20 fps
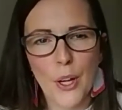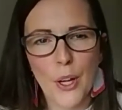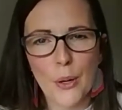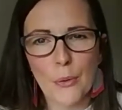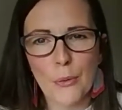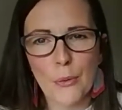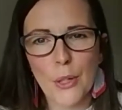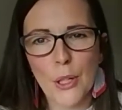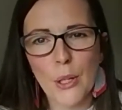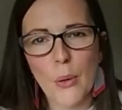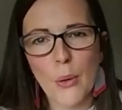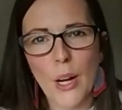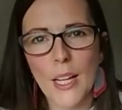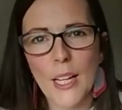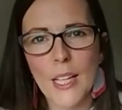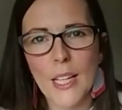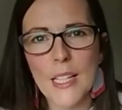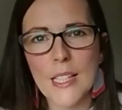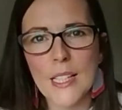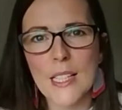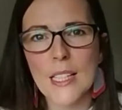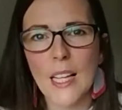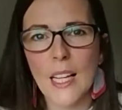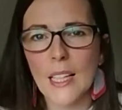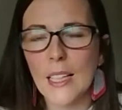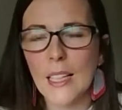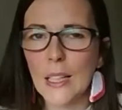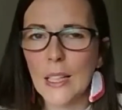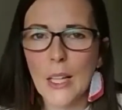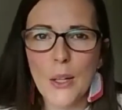required
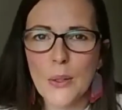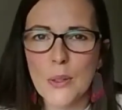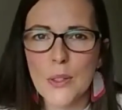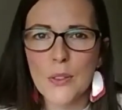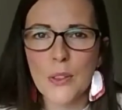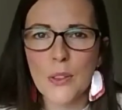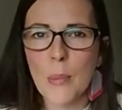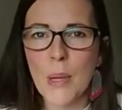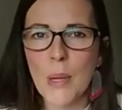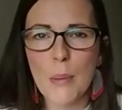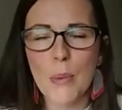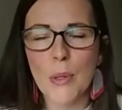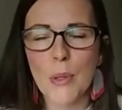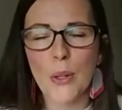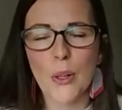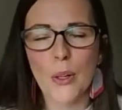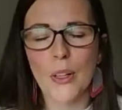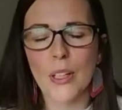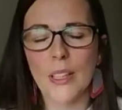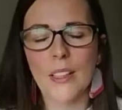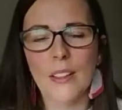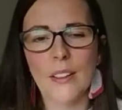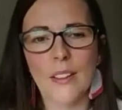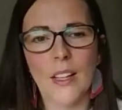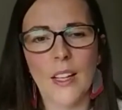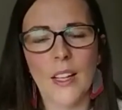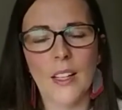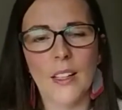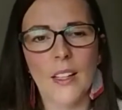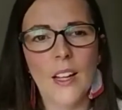like loads of commitment or
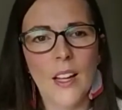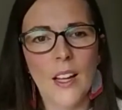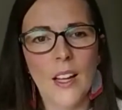anything.